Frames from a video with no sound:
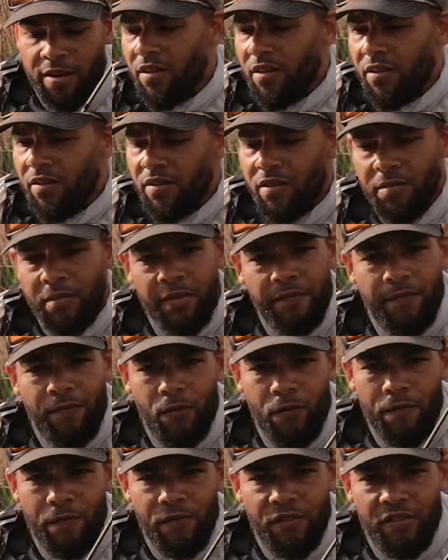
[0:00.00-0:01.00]
It's going to be a
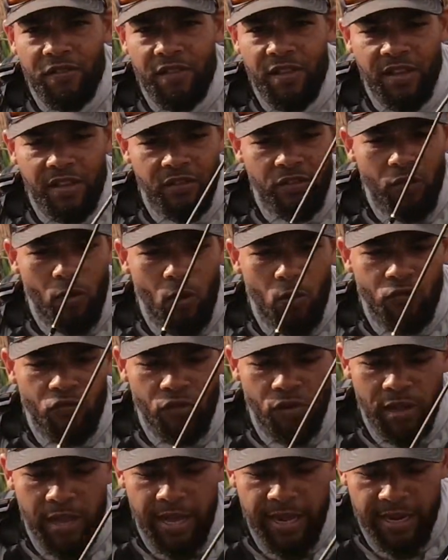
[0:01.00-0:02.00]
4'6"
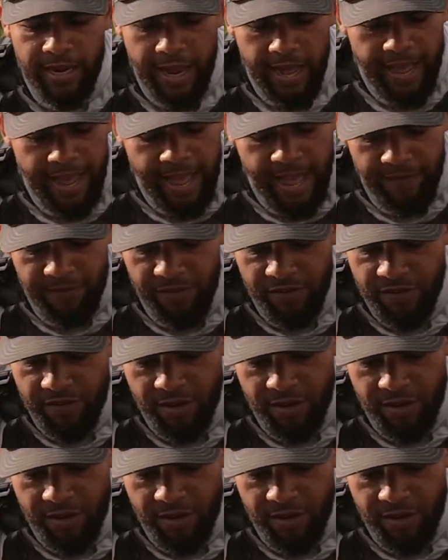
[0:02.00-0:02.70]
ultralight. I have this